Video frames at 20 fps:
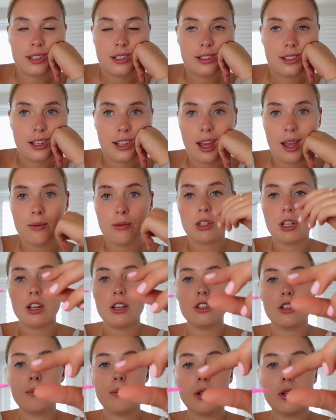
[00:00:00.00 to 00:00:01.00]
it's a game
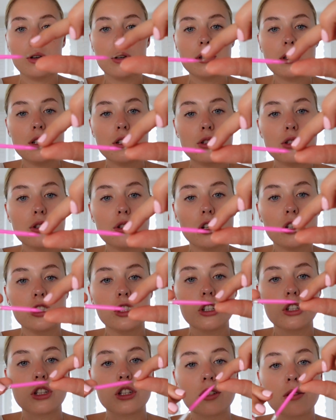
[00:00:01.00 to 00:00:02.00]
changer because it's such a
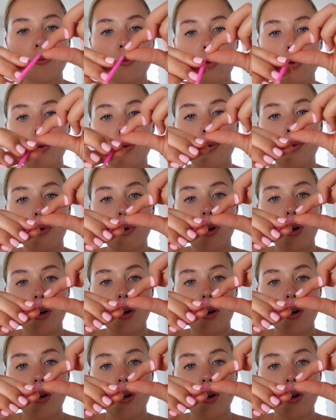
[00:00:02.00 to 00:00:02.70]
small